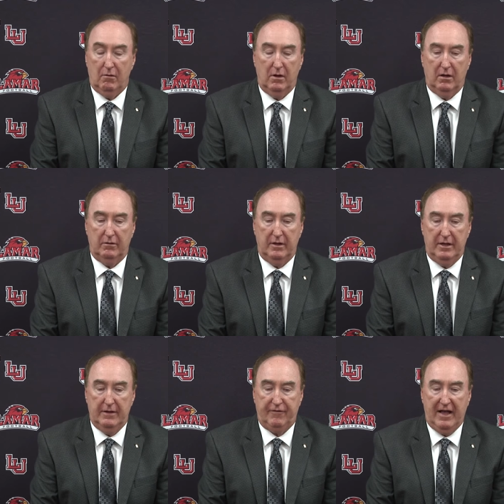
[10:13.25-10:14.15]
Well,
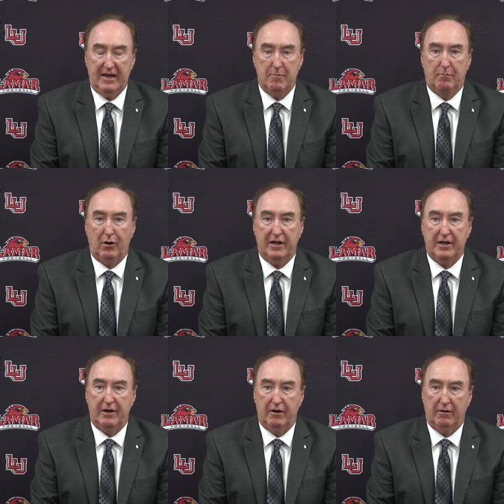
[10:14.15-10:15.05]
if I didn't play
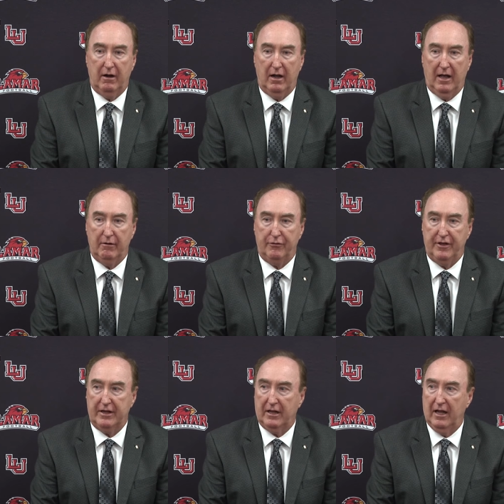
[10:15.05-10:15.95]
here, I don't
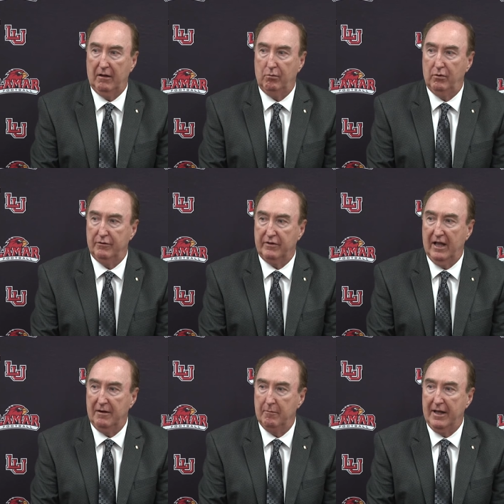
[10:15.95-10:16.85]
think I would have
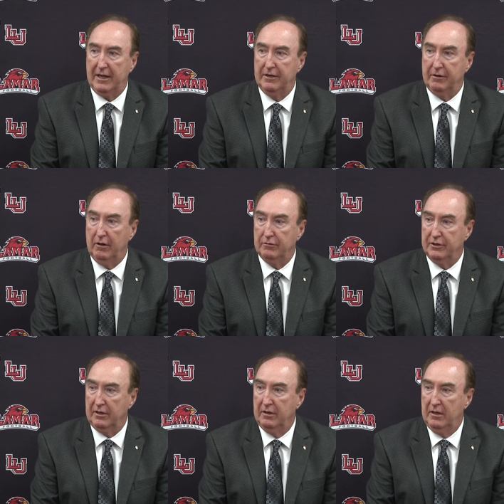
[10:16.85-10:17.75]
gotten back into coaching.